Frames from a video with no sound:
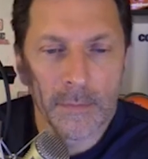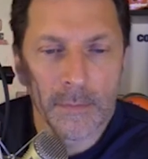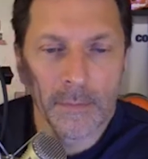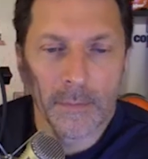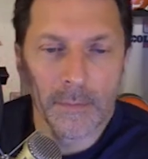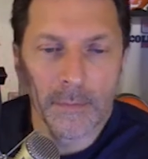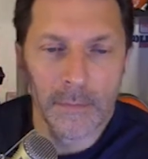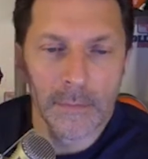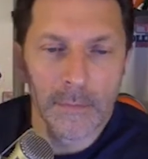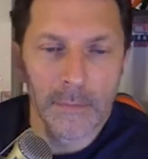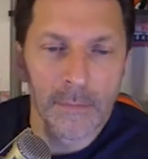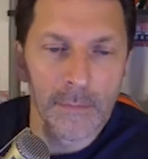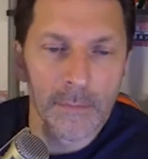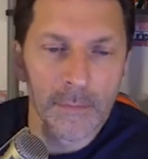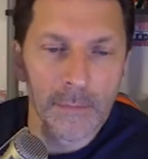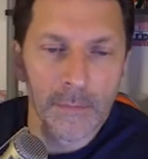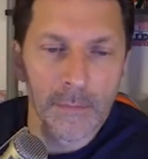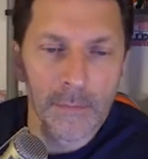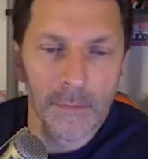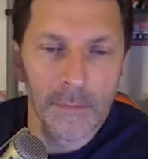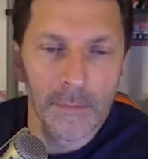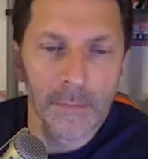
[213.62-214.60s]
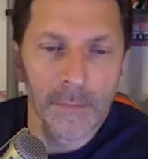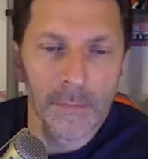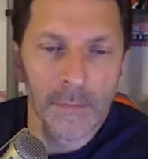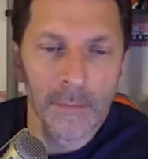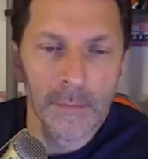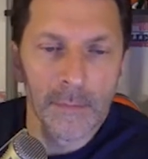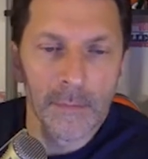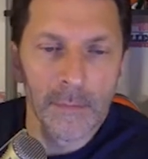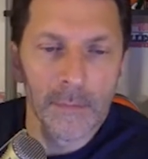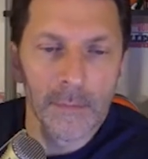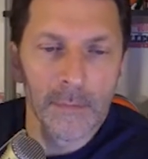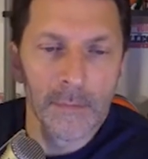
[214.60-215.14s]

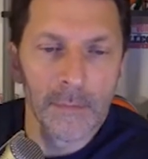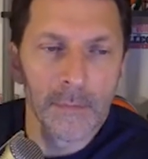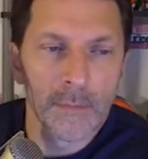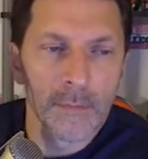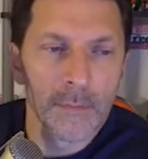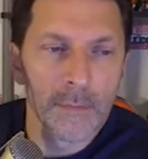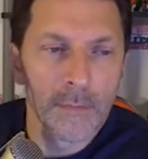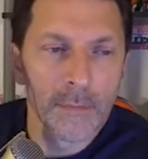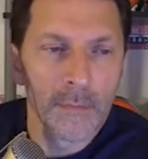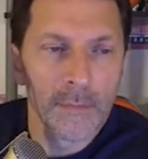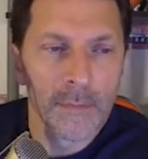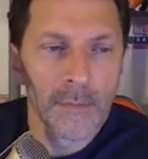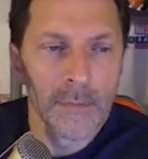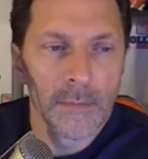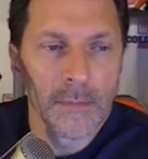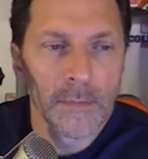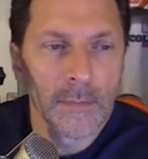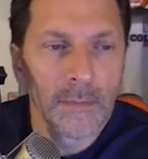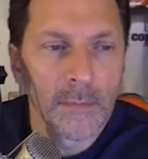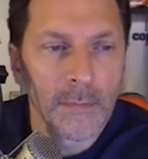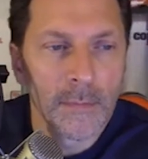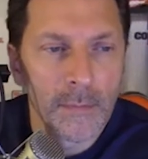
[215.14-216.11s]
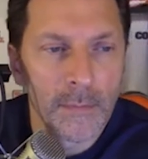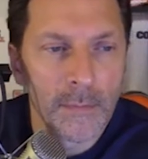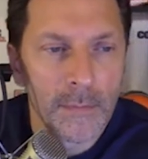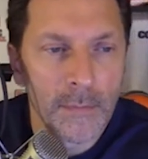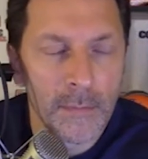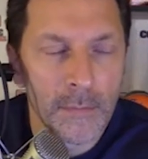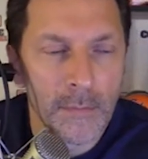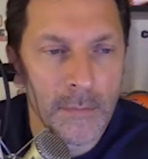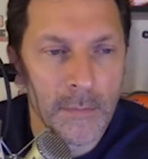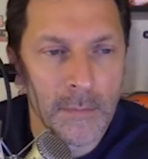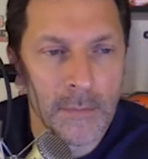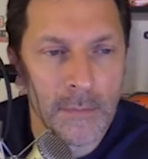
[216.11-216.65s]

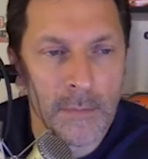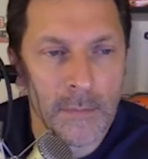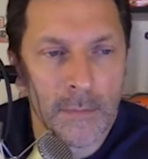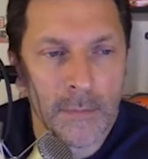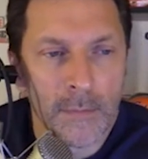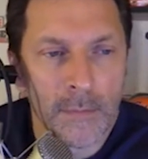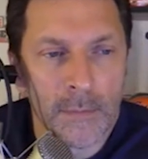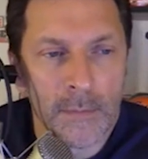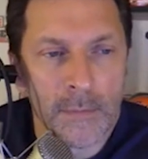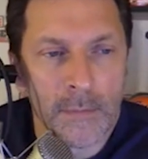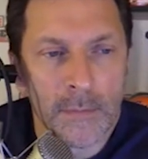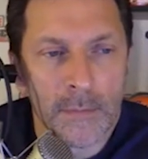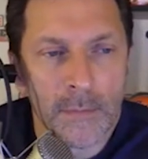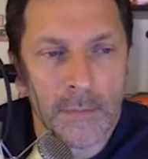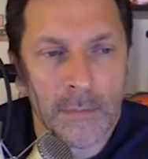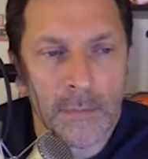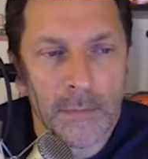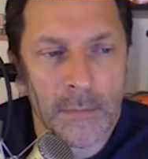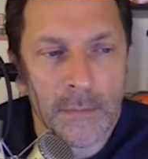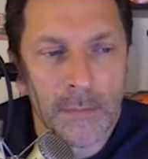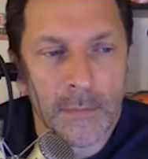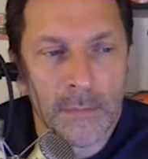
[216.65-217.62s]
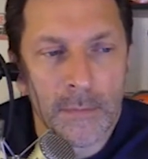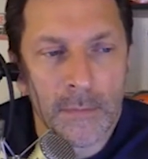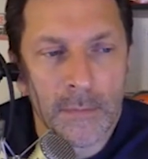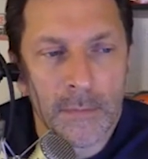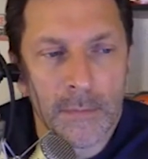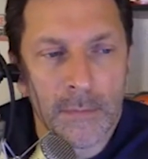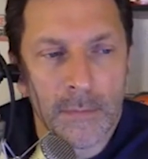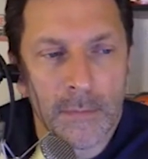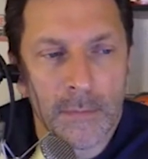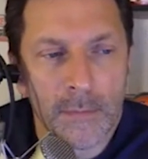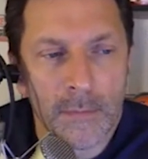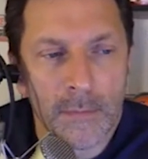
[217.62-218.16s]

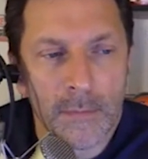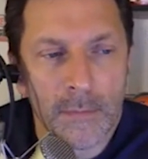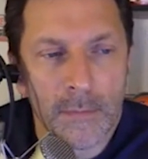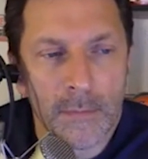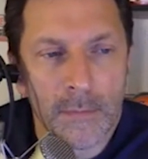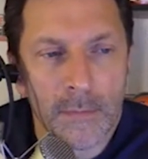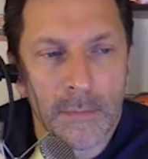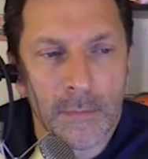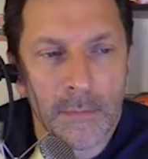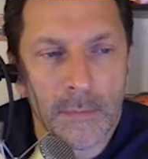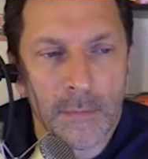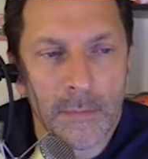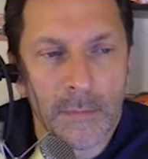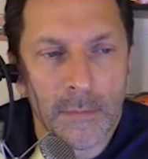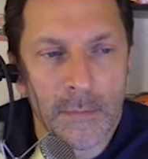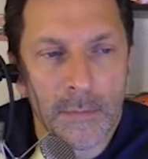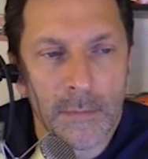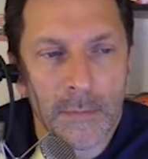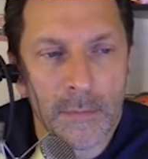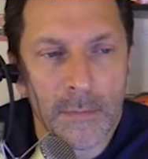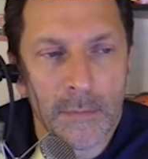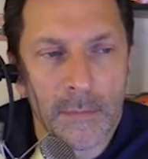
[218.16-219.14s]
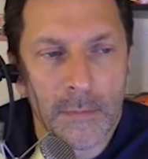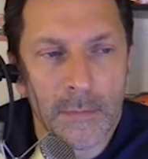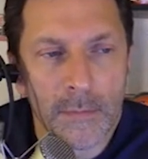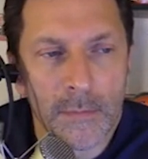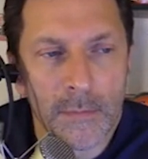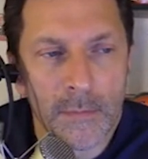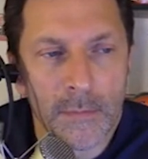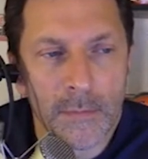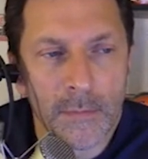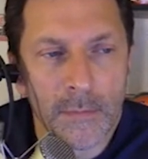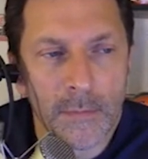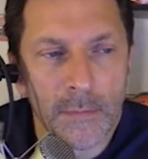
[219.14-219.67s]

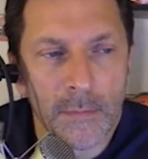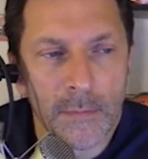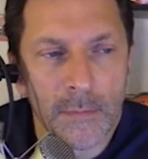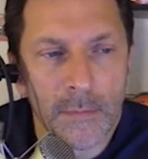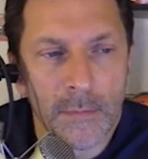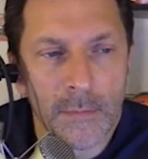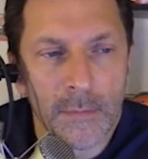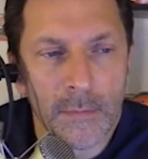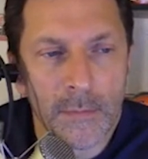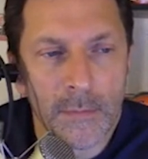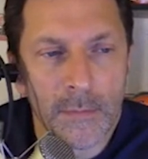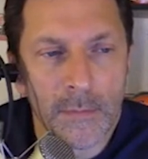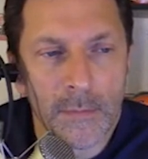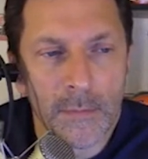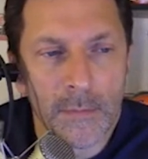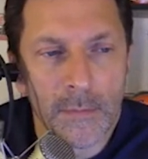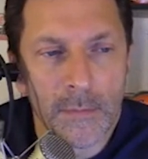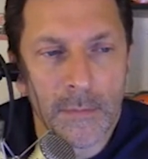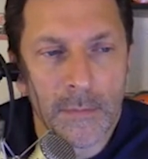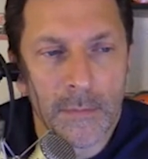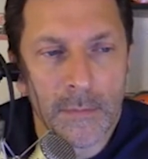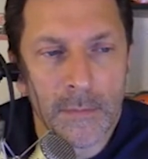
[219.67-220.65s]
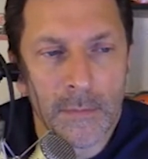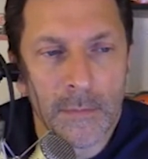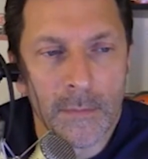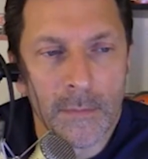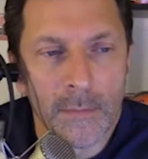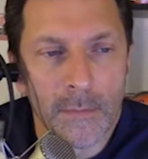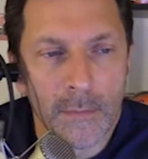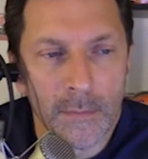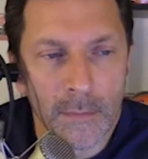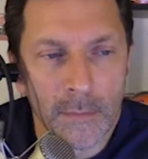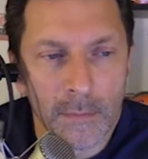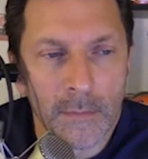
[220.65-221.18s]

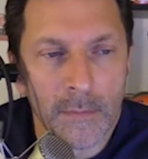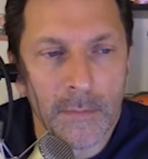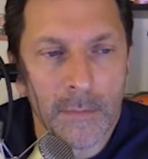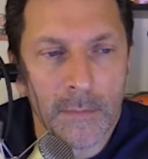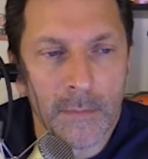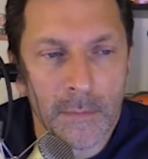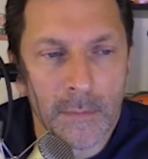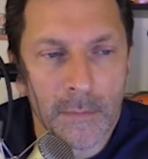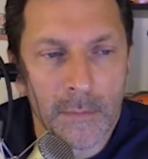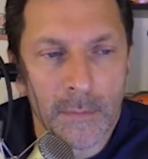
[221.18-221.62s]
(silent)